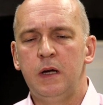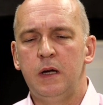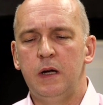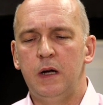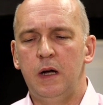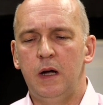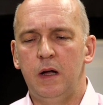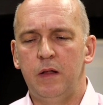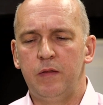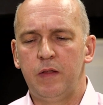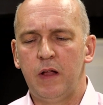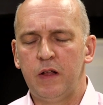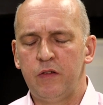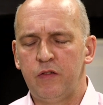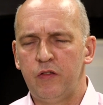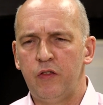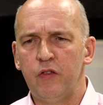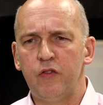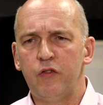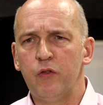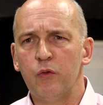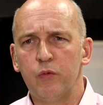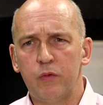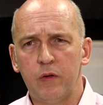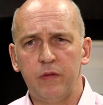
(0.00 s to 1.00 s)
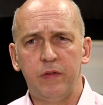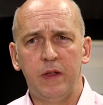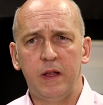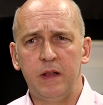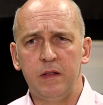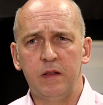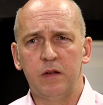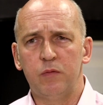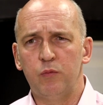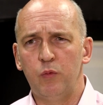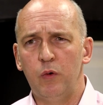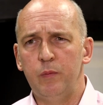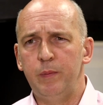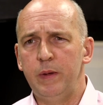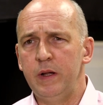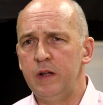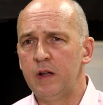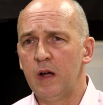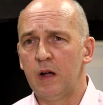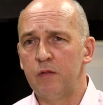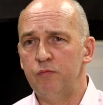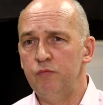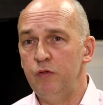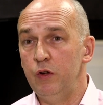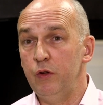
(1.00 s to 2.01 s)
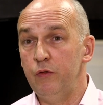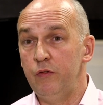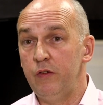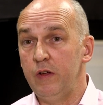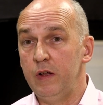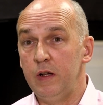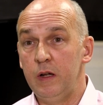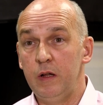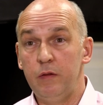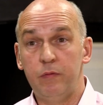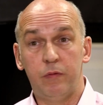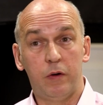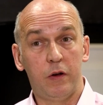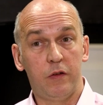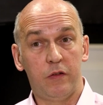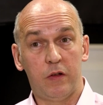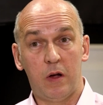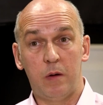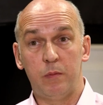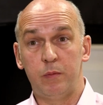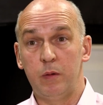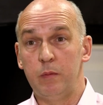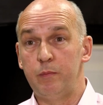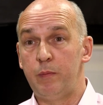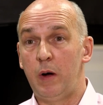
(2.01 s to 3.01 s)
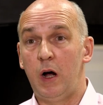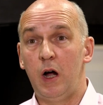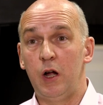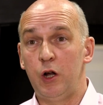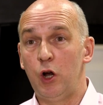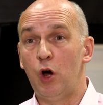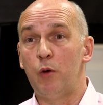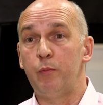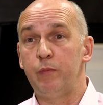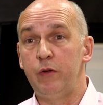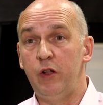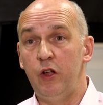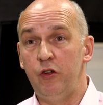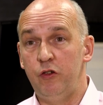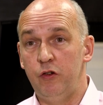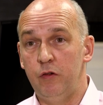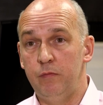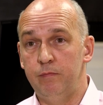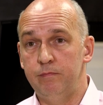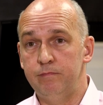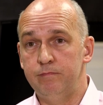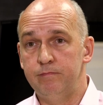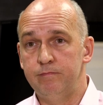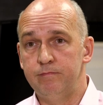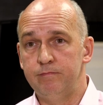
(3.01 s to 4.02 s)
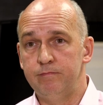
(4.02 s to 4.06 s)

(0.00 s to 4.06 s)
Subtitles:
That's the sort of thing that would be done routinely, for example, by an optician.